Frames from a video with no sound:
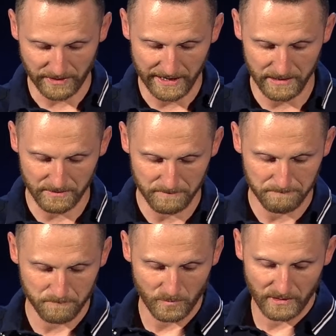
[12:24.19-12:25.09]
right?
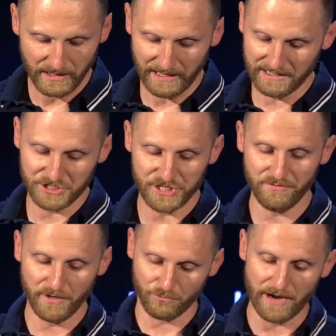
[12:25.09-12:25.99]
In
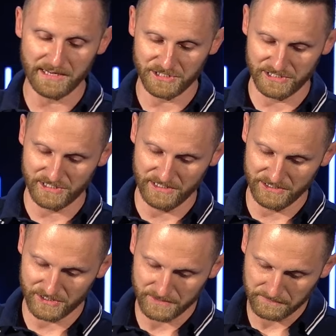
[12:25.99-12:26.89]
achieving
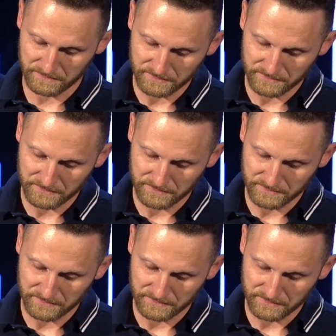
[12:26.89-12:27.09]
righteousness.